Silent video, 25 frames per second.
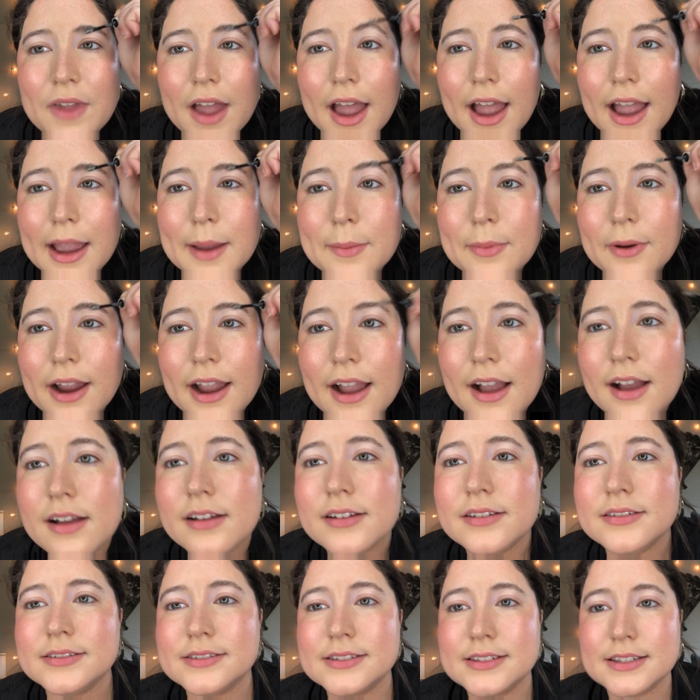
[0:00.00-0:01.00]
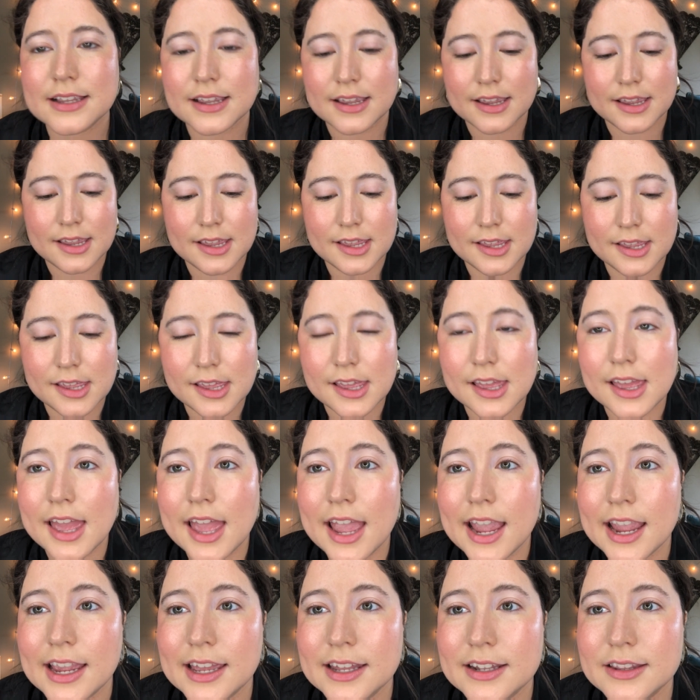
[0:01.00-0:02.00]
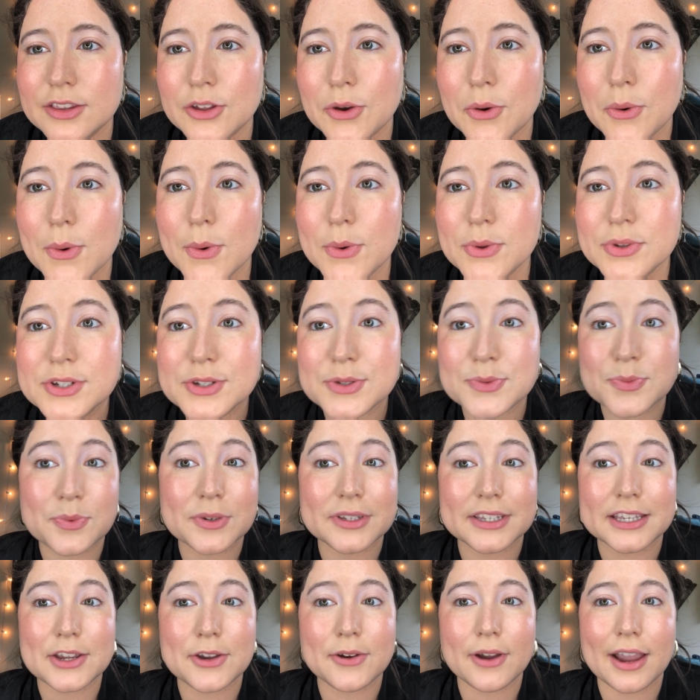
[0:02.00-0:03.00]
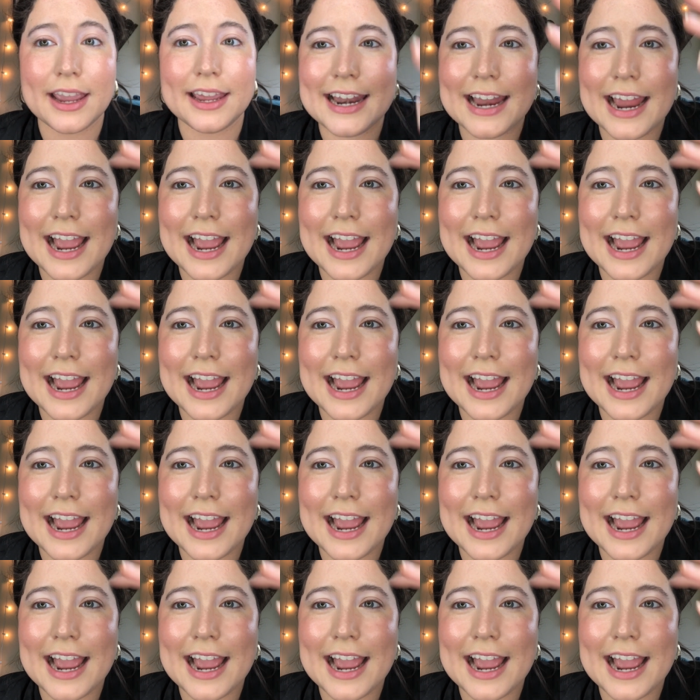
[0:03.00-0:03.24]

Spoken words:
eyebrows. And the hold is really great.